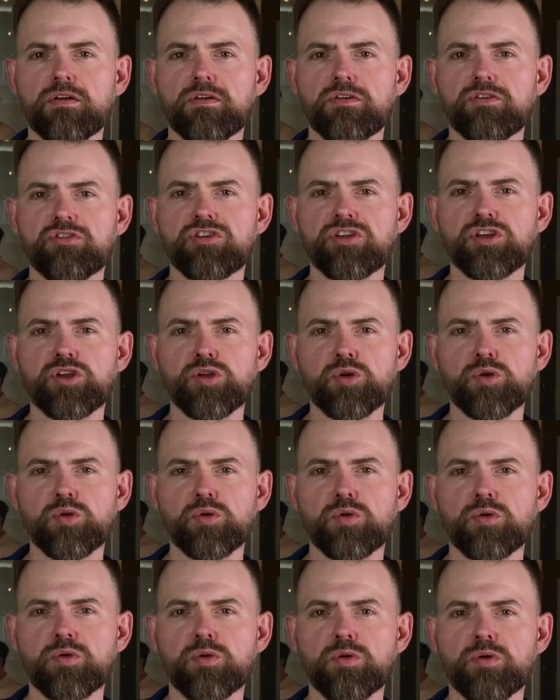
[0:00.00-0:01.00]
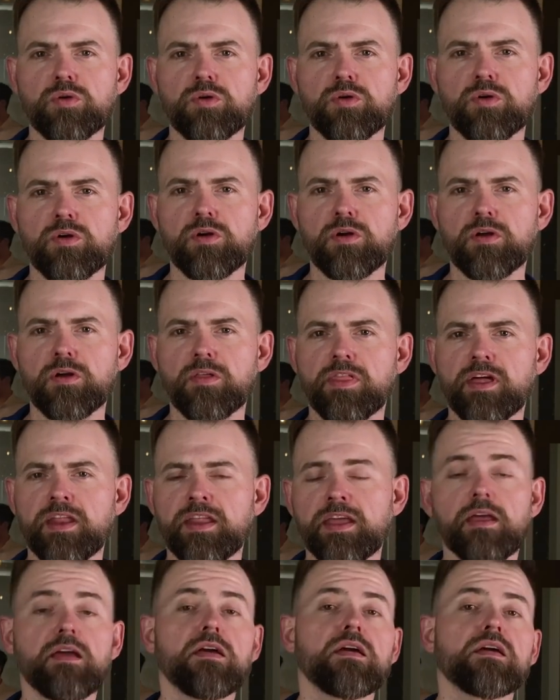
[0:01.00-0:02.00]
She knew
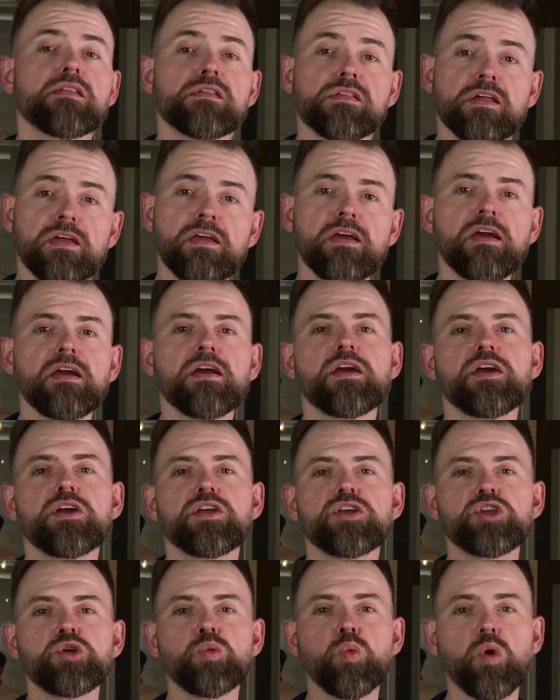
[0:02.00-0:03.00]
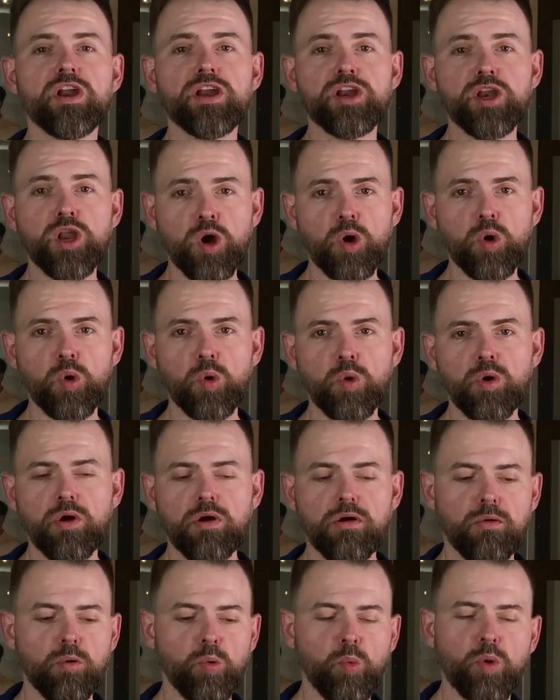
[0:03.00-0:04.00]
that you want to know
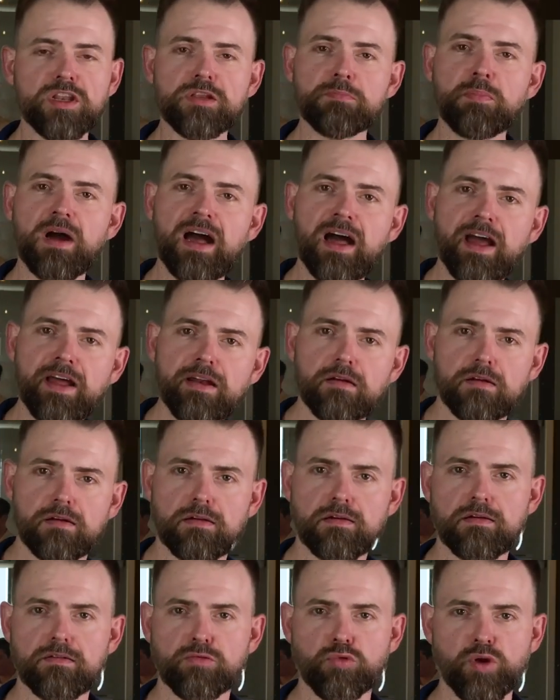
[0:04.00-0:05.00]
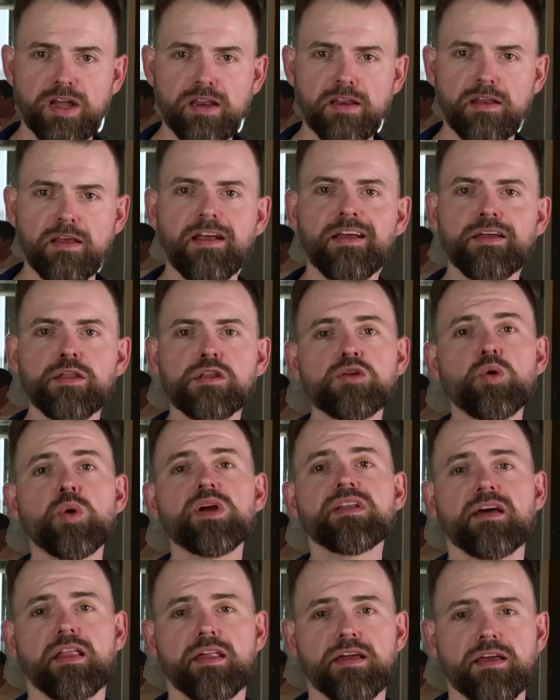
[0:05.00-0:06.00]
what's behind her, right?
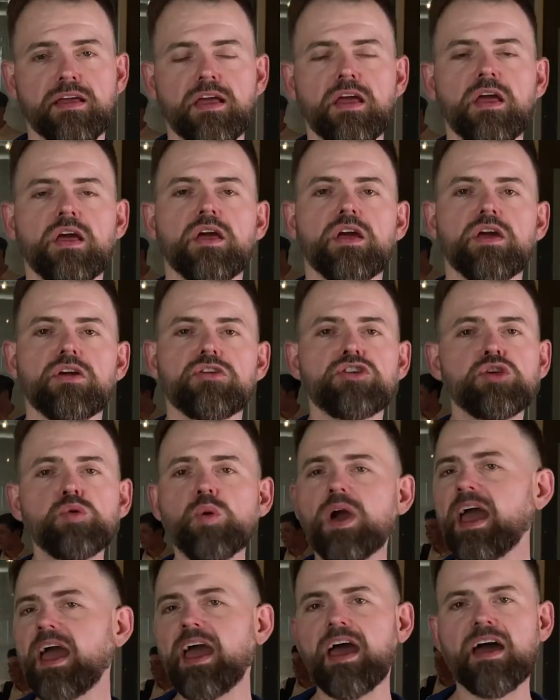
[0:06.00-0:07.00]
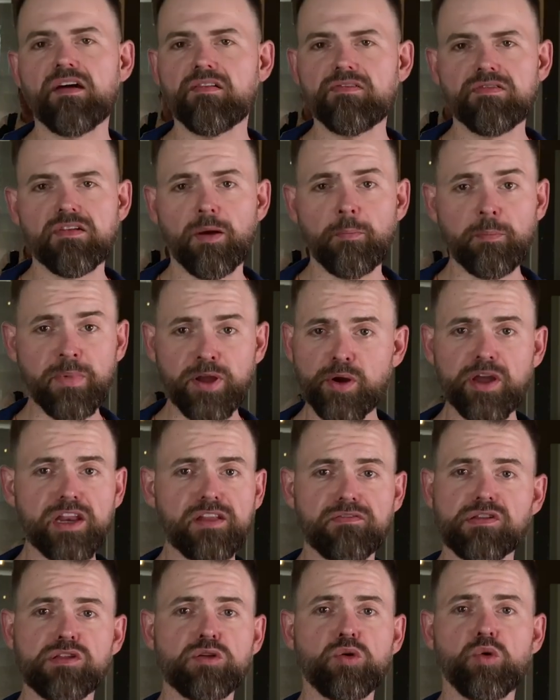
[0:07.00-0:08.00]
Storytelling. You have a myriad
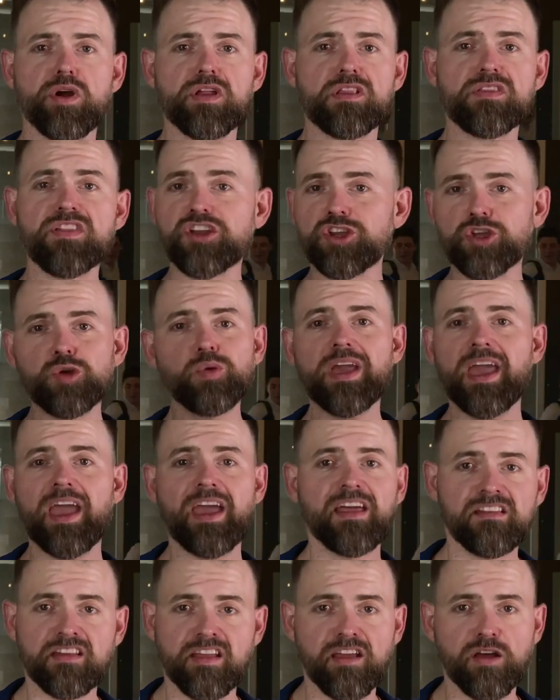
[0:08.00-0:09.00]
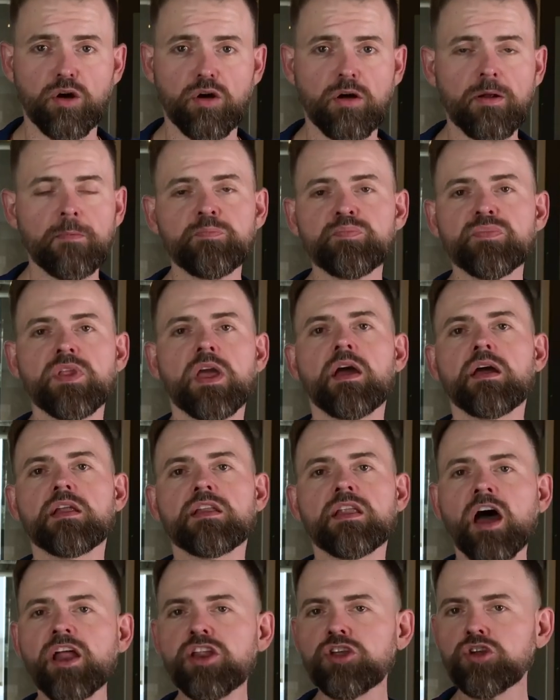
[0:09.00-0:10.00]
of stories that you can tell.
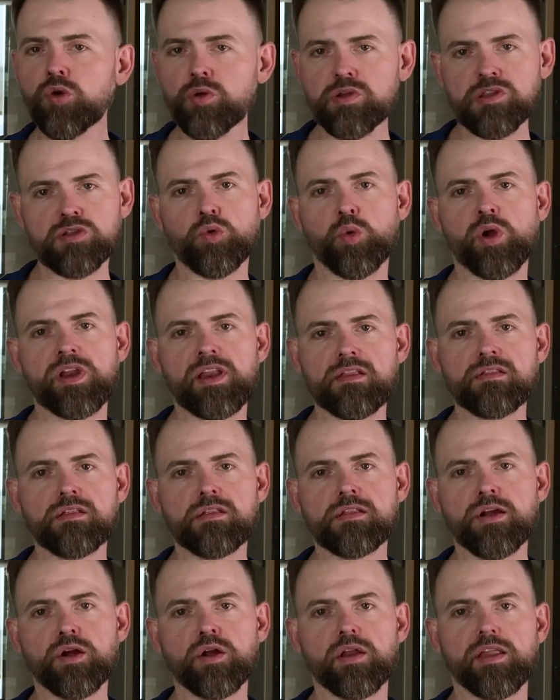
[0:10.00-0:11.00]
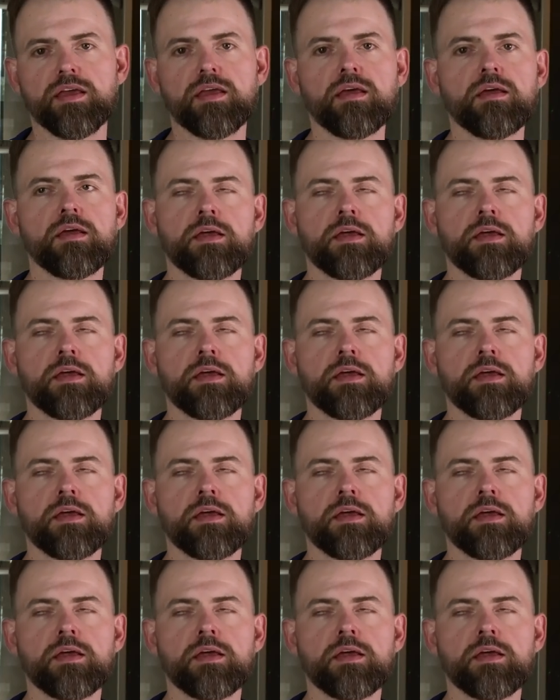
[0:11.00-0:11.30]
Not your story necessarily.